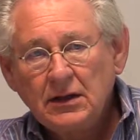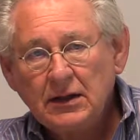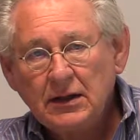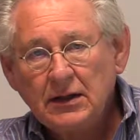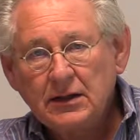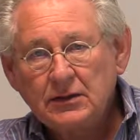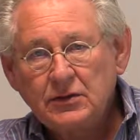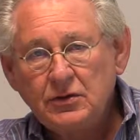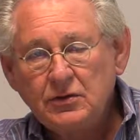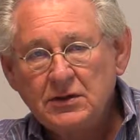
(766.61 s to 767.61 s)

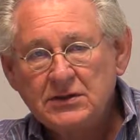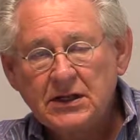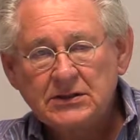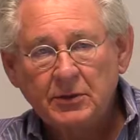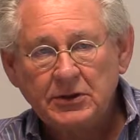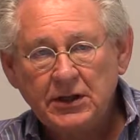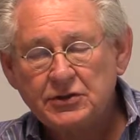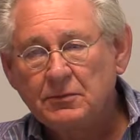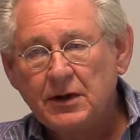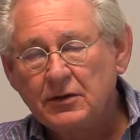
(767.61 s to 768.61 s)
to this
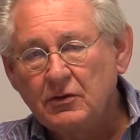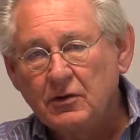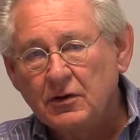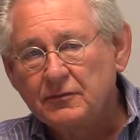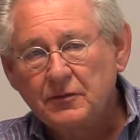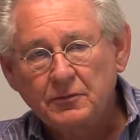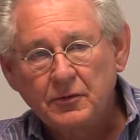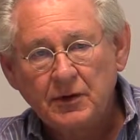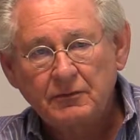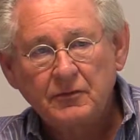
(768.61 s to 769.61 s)
exploitation by the core of the
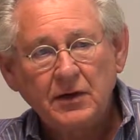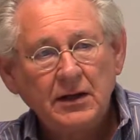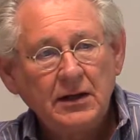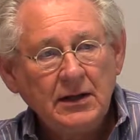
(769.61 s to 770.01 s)
periphery.